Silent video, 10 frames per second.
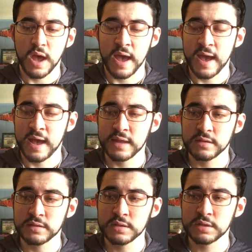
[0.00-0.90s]

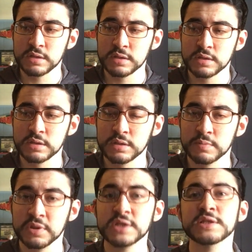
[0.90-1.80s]
And
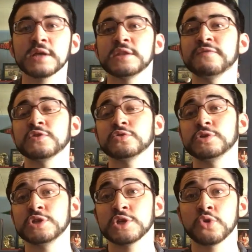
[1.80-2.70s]
please like the official
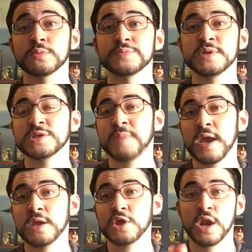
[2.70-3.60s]
DJ Storms business
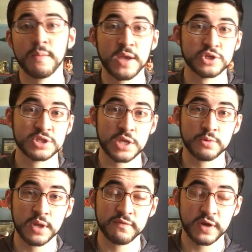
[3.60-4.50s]
page, and I may just send
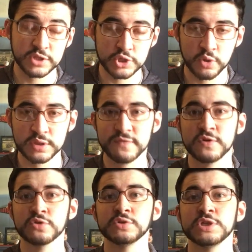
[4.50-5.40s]
you an invite to join the
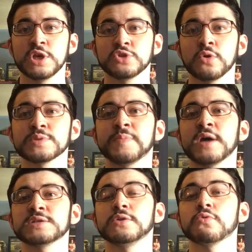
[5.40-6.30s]
official DJ Storms
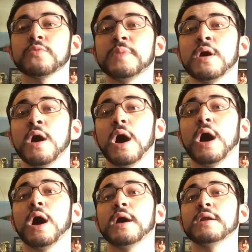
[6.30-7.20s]
posse group
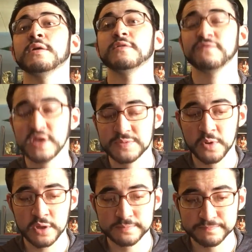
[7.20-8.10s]
on
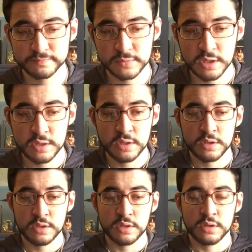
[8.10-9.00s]
Facebook.
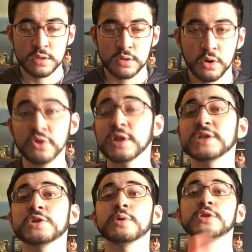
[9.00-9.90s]
All the
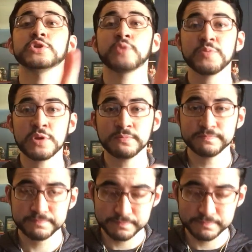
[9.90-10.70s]
links are in the description.